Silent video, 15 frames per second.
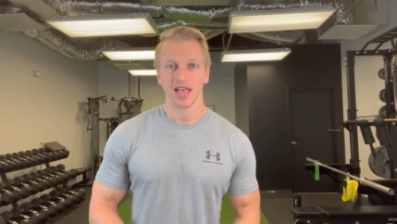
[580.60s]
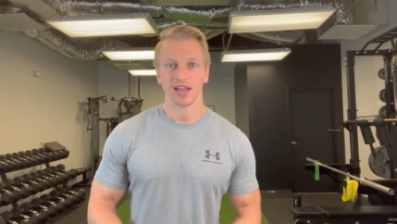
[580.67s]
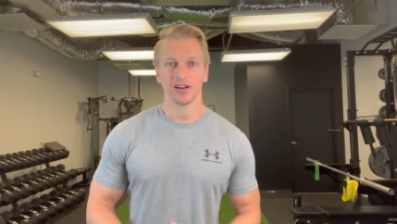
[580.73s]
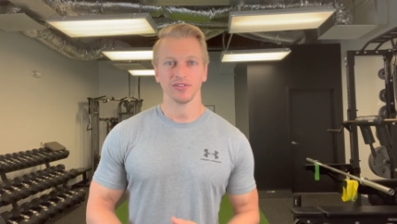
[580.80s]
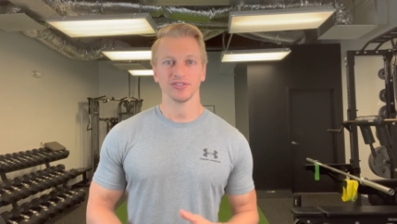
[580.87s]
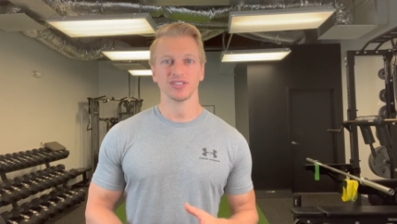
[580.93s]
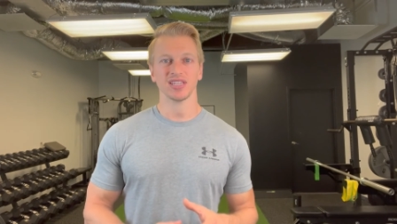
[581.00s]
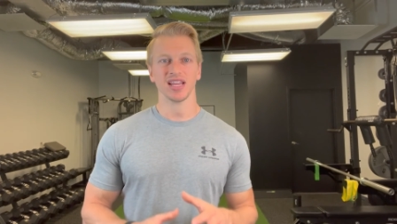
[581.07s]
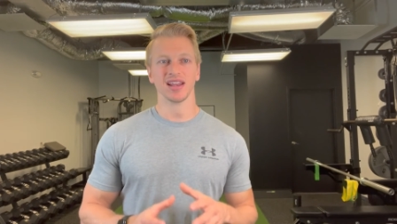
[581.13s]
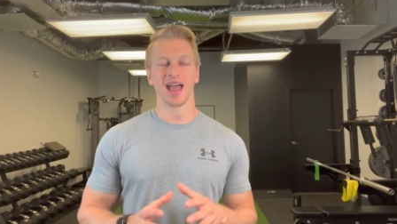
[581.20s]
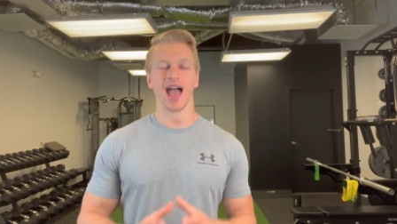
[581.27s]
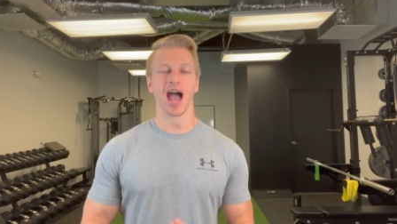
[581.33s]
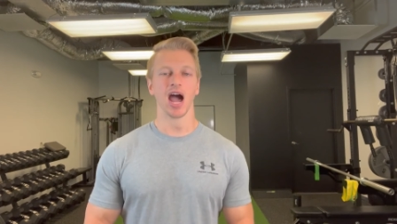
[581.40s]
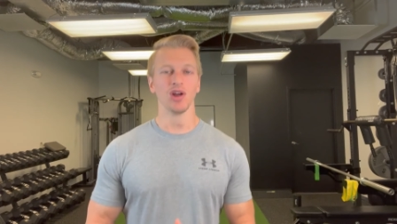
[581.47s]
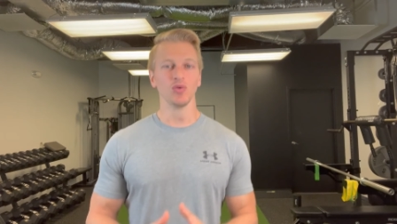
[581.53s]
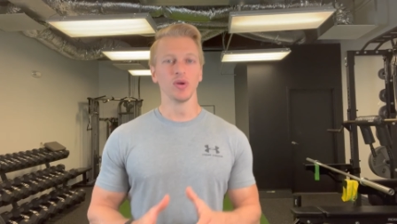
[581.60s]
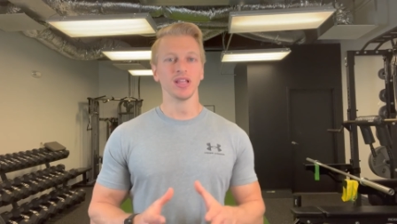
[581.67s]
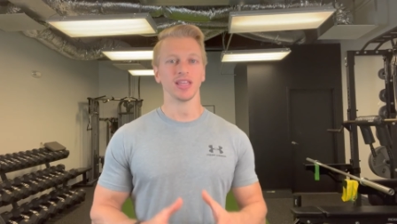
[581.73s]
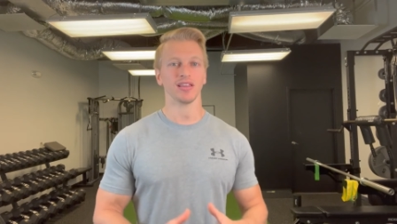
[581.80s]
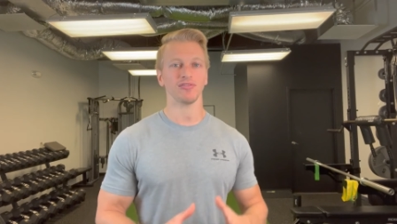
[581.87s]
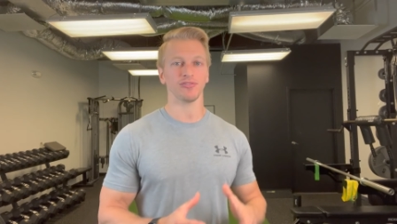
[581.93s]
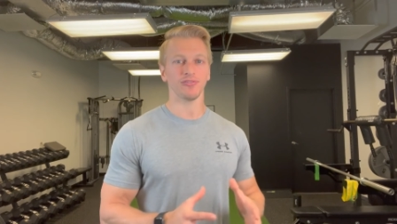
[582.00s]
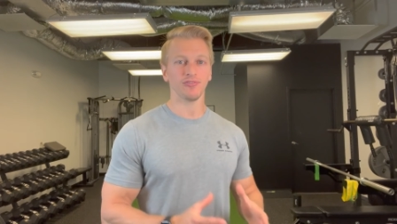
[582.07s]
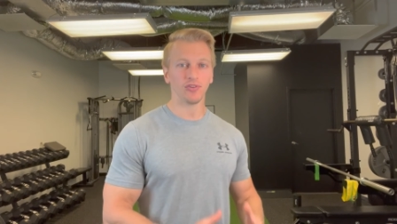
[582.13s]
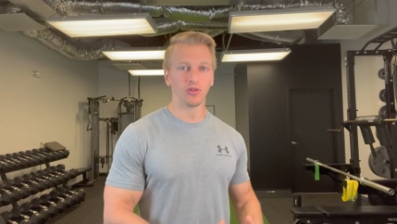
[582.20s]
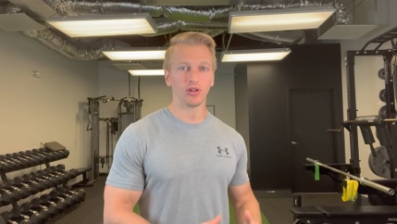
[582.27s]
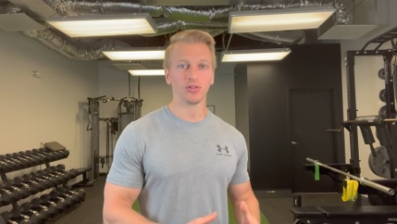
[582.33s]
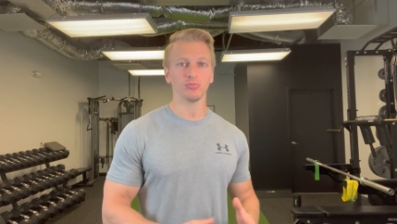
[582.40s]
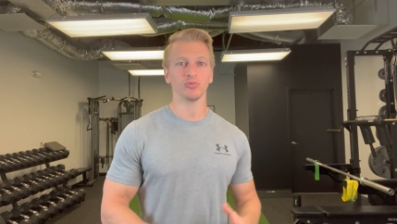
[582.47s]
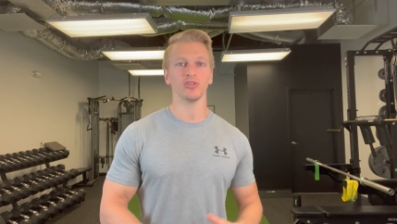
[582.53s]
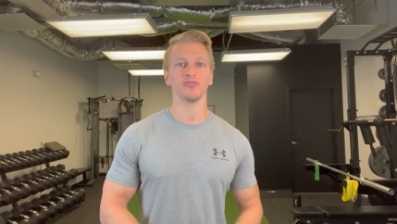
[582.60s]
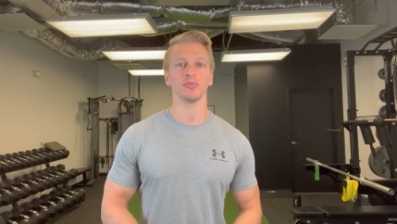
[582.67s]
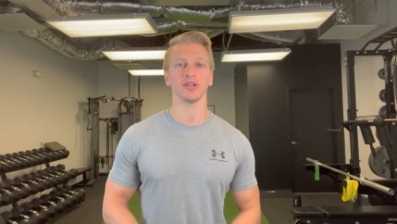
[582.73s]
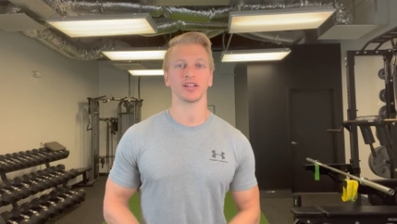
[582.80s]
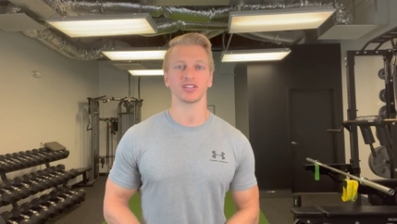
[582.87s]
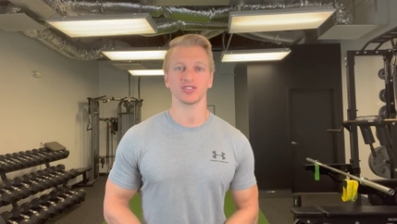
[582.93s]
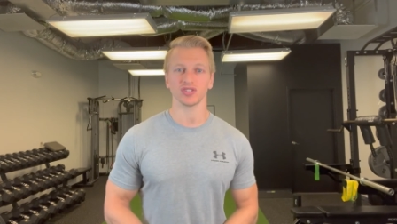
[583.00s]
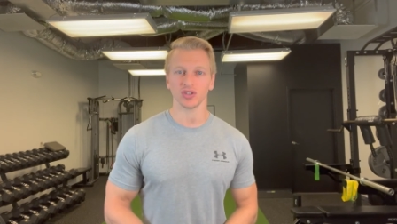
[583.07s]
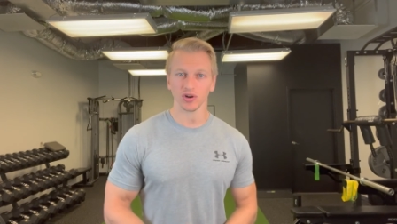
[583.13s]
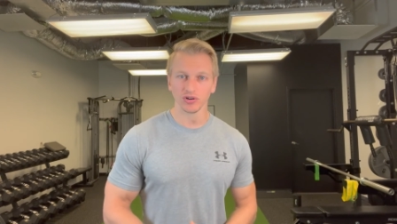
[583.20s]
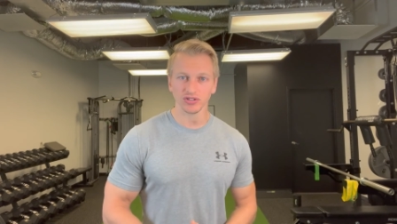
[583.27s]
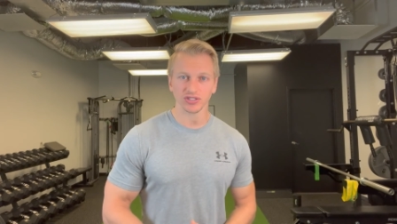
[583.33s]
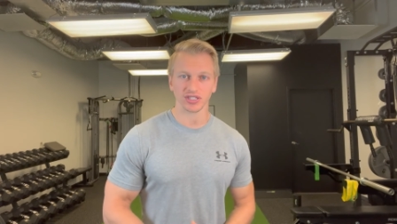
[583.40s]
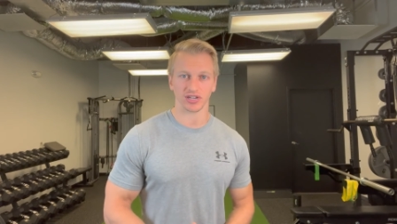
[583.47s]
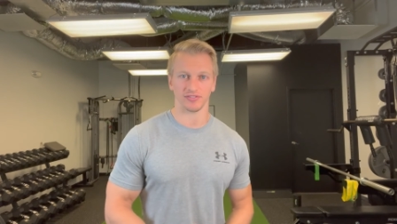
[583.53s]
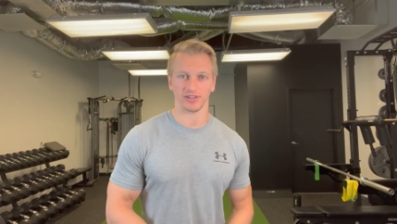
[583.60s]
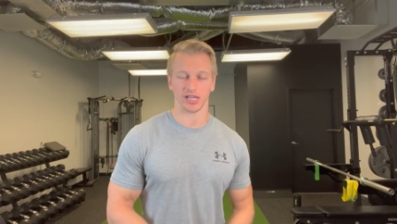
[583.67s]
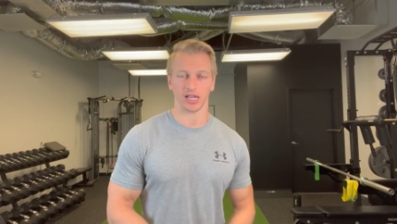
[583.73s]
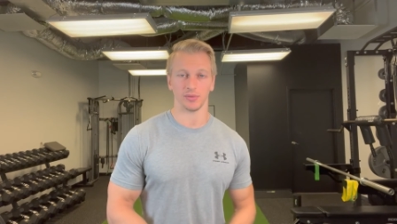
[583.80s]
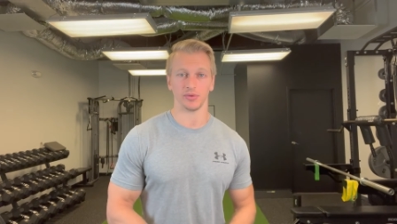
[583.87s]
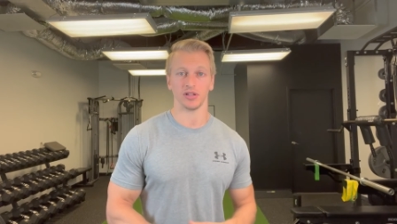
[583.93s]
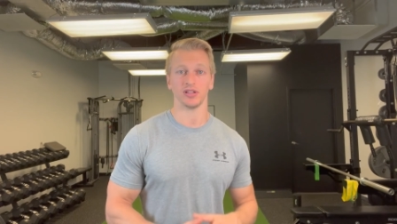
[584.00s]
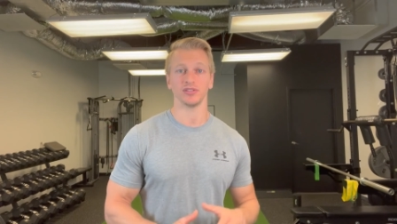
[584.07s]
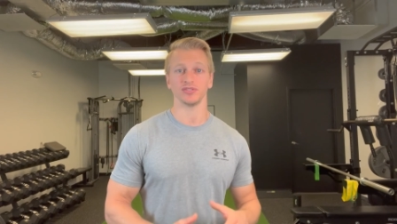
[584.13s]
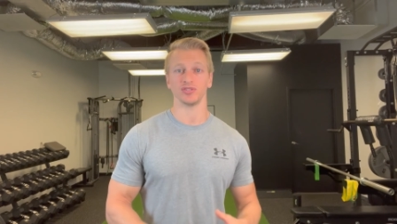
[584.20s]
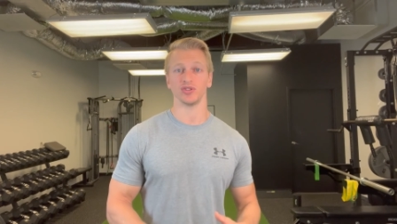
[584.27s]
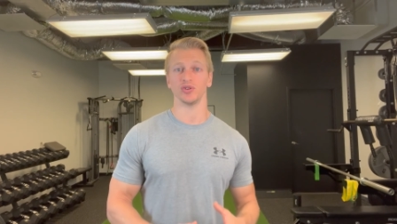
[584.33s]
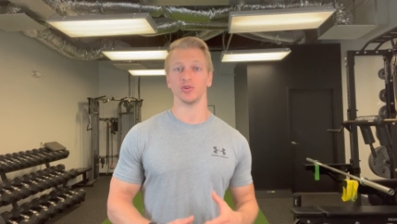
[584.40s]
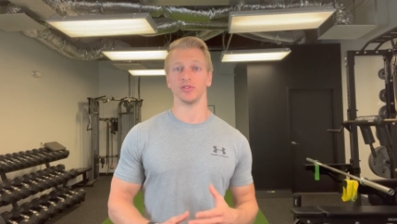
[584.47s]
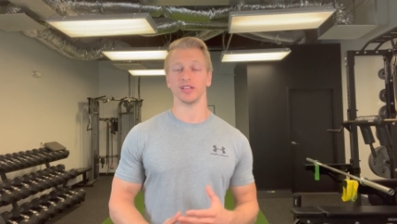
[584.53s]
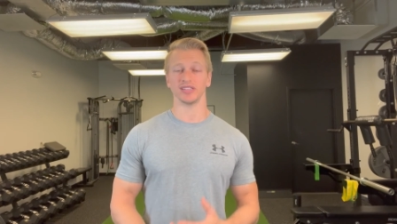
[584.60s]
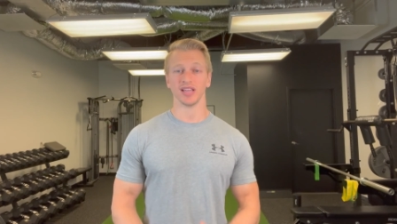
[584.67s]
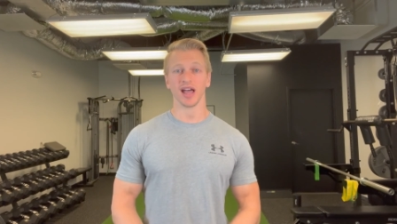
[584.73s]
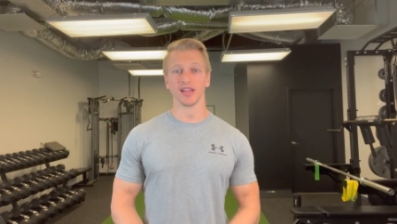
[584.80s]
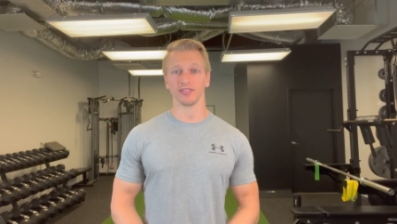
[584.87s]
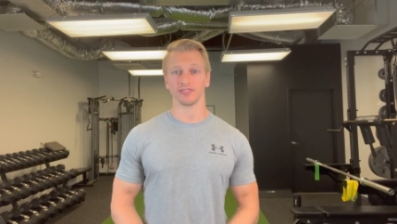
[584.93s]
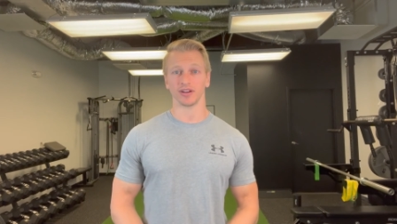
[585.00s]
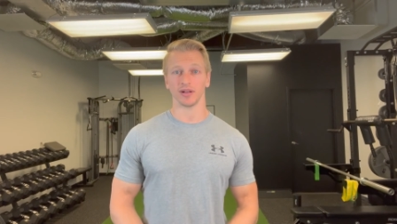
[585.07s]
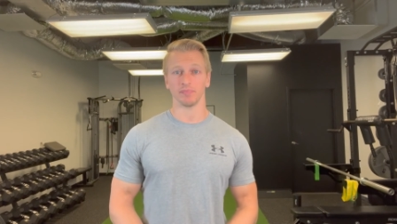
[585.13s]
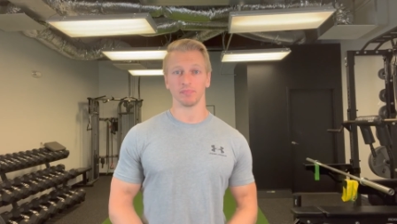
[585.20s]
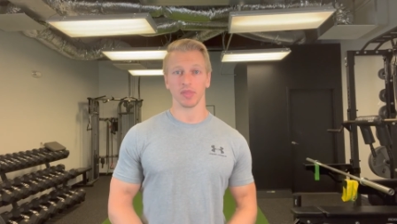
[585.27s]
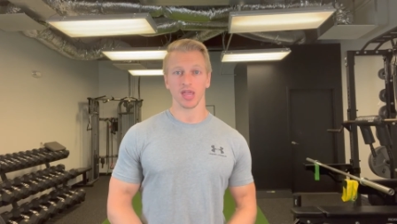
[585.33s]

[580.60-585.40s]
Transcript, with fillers: and understand how do I get full movement excursion available to the diaphragm